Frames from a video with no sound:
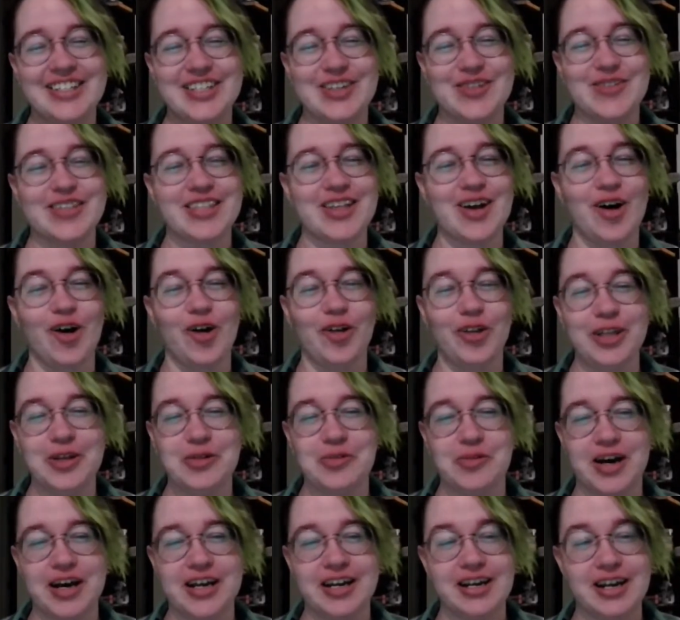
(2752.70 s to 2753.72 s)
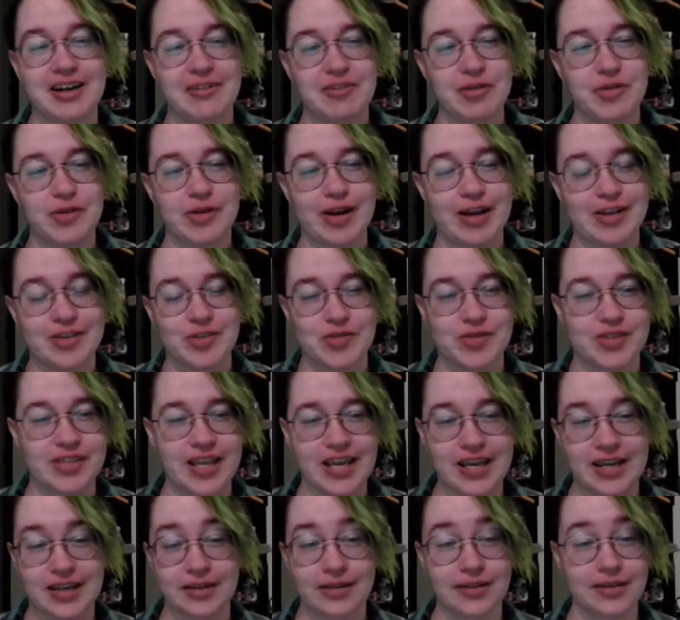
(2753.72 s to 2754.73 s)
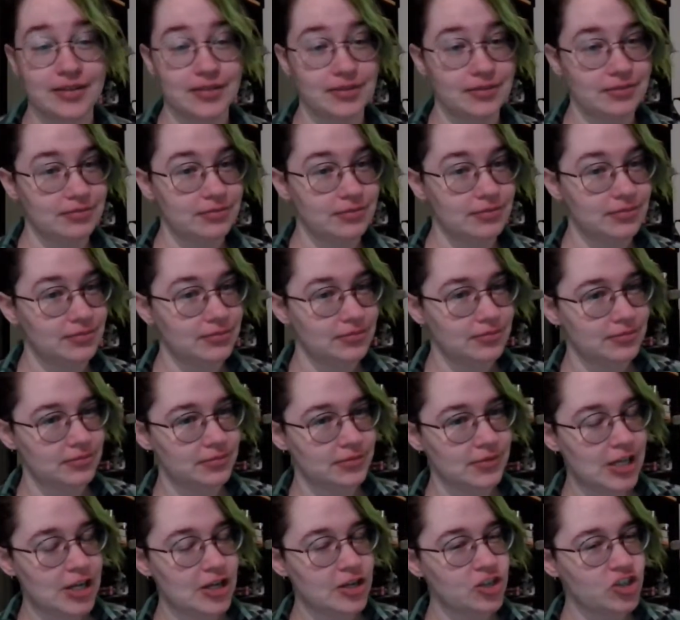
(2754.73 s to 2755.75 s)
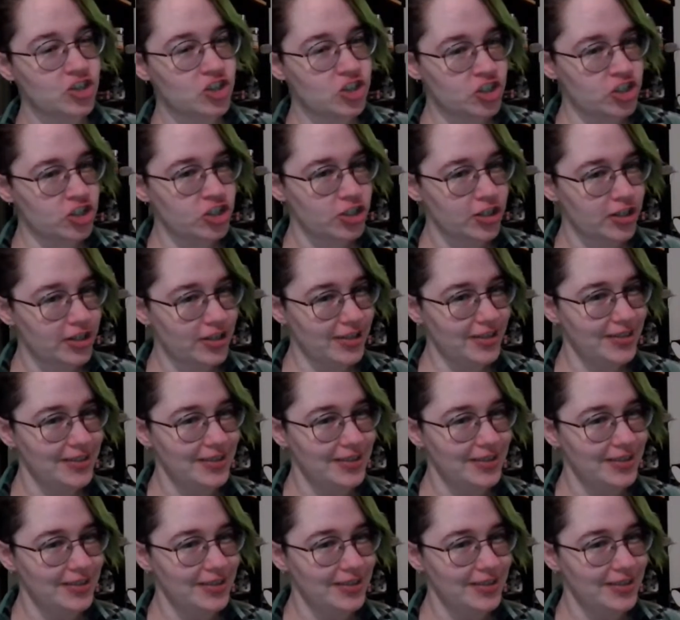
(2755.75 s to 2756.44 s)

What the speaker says: She was the only one, and everyone else was like, shh.